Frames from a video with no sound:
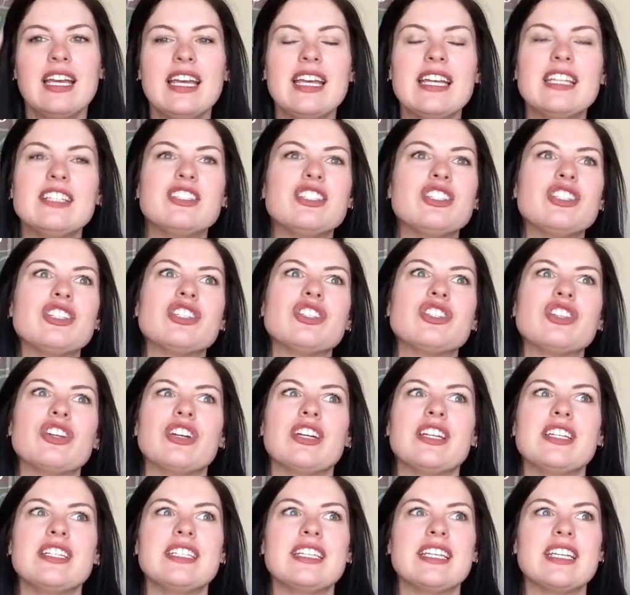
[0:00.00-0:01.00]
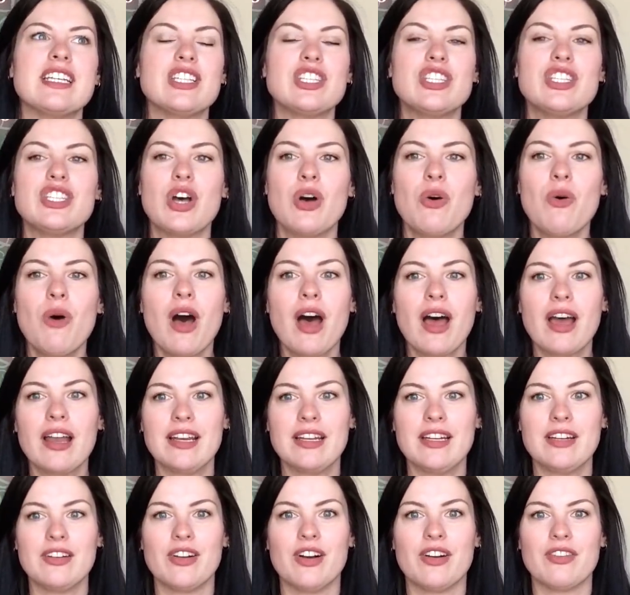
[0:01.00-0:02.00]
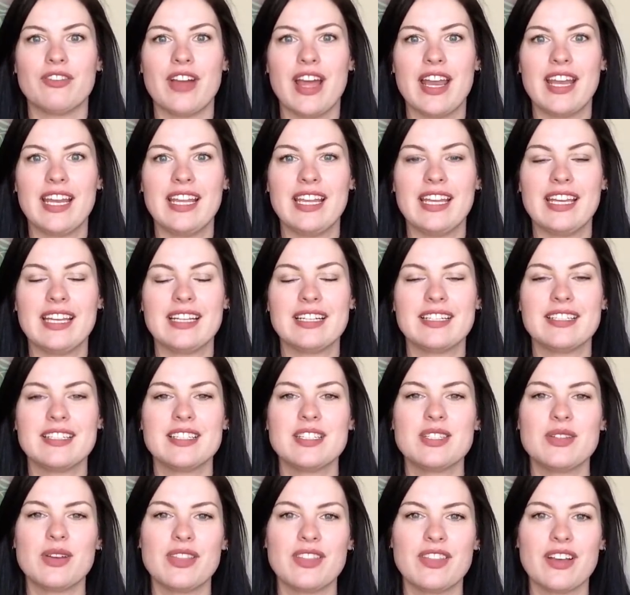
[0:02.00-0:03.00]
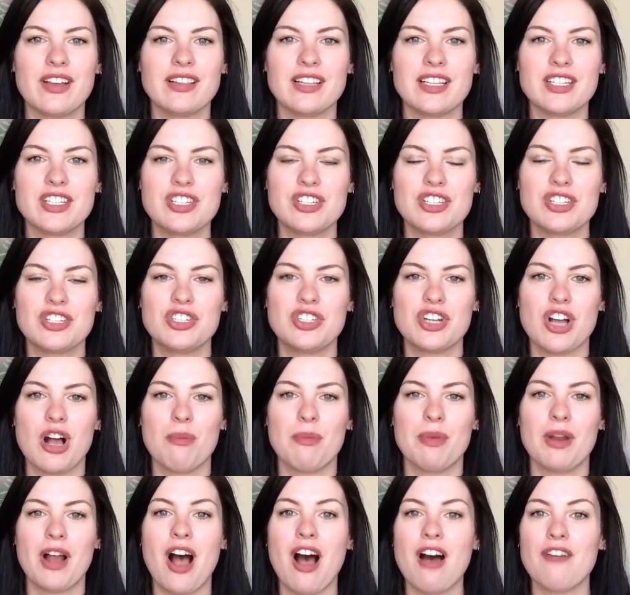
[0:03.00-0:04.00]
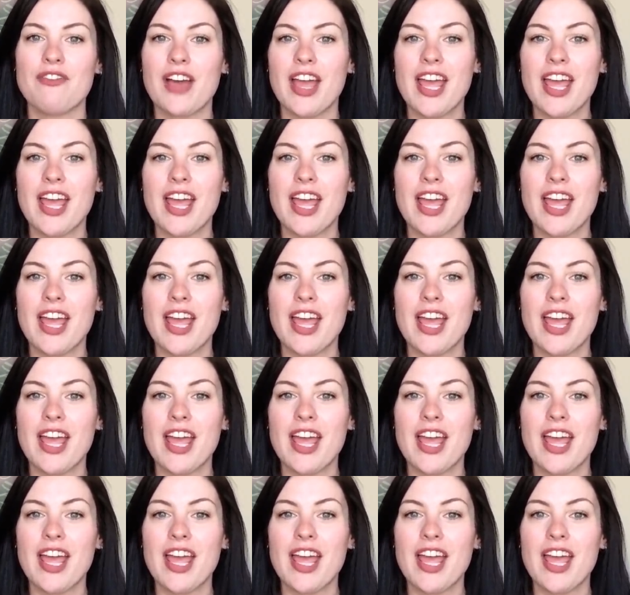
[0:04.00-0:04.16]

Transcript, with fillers: It's just starting to get so hot here already. So I thought, let's just chop it off.